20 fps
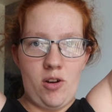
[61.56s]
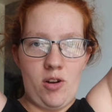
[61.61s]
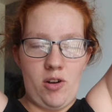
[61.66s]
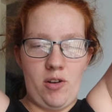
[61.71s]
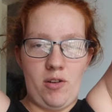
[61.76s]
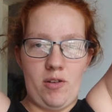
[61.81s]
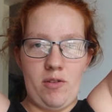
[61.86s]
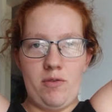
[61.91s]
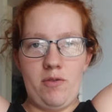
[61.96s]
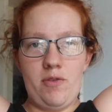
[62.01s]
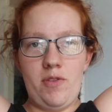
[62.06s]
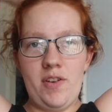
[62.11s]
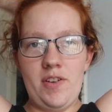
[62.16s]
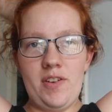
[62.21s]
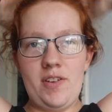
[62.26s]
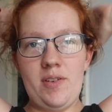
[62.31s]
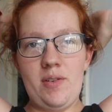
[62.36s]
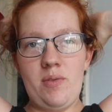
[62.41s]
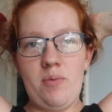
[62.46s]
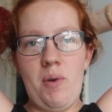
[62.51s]
of
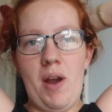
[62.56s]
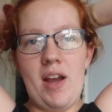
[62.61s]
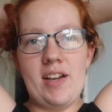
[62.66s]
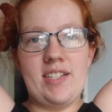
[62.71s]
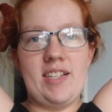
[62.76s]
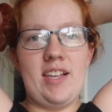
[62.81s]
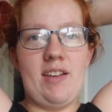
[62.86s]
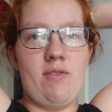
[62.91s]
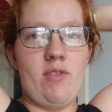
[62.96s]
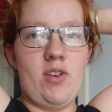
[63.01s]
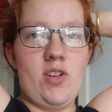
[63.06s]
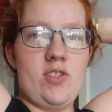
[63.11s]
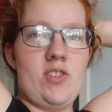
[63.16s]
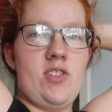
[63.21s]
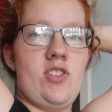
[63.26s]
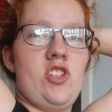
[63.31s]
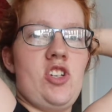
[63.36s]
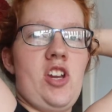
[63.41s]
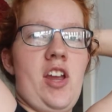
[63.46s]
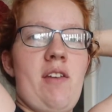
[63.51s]
waxing
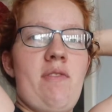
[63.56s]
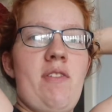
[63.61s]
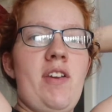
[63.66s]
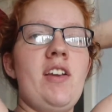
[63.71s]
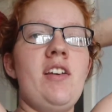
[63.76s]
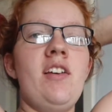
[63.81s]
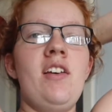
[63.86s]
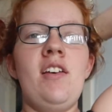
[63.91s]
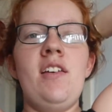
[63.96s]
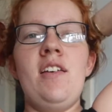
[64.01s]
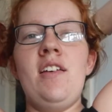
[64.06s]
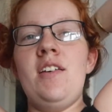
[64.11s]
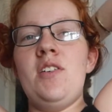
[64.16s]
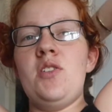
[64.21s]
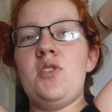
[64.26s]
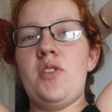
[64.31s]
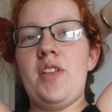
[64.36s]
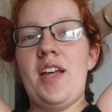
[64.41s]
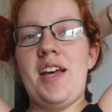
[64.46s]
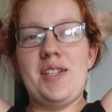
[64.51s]
versus shaving.
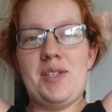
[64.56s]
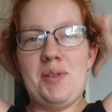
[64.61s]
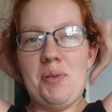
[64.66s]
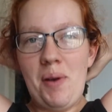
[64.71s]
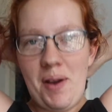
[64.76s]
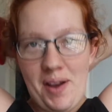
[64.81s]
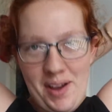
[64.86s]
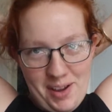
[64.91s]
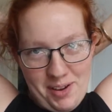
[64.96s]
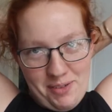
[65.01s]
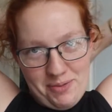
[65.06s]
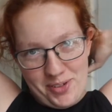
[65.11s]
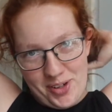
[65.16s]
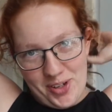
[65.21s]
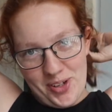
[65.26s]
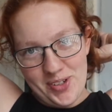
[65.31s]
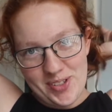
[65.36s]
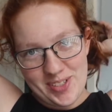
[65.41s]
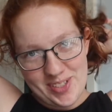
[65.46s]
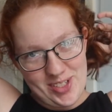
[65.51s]
So that's why I've
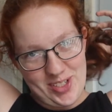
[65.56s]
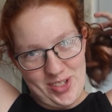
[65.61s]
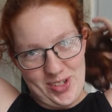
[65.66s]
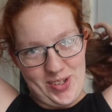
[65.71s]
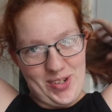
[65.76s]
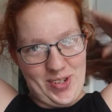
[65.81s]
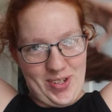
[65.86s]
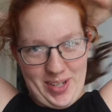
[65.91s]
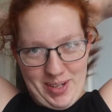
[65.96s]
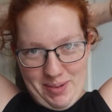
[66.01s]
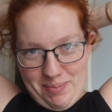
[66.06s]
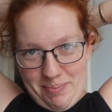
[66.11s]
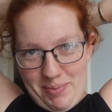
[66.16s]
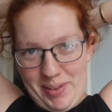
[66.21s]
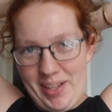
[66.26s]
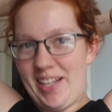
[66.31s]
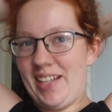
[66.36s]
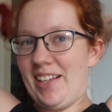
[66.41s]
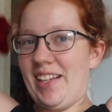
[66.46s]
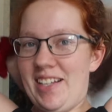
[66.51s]
got two
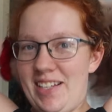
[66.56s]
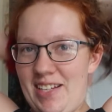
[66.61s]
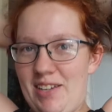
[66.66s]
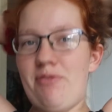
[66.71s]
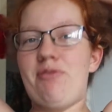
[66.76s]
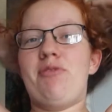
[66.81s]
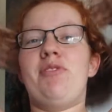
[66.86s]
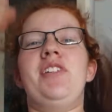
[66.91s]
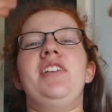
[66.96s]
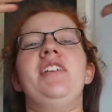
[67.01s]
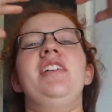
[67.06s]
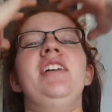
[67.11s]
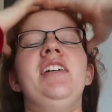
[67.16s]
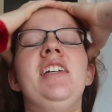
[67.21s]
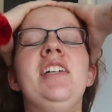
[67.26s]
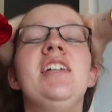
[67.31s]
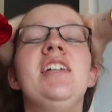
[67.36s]
completely different